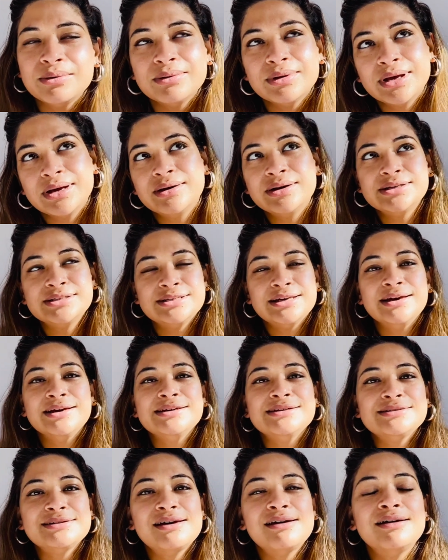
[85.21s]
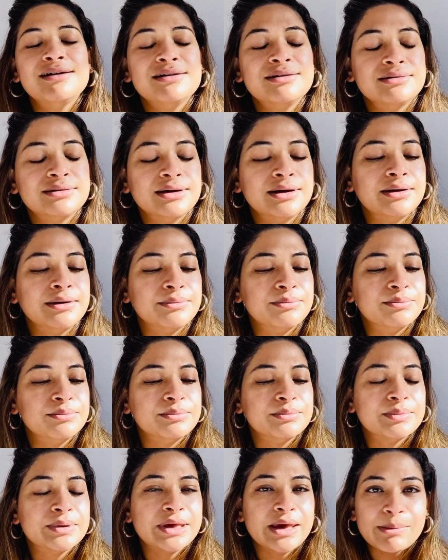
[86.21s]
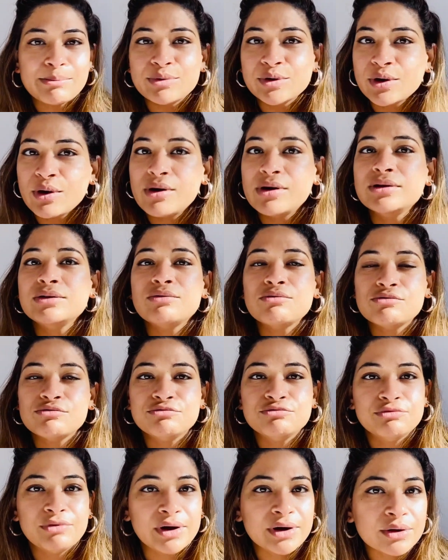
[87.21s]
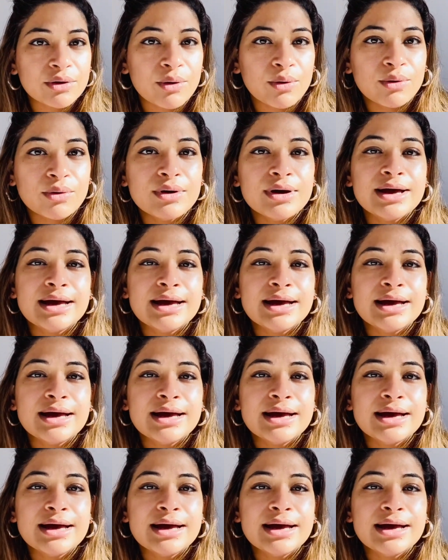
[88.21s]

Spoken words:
earth signs are Capricorn, Virgo,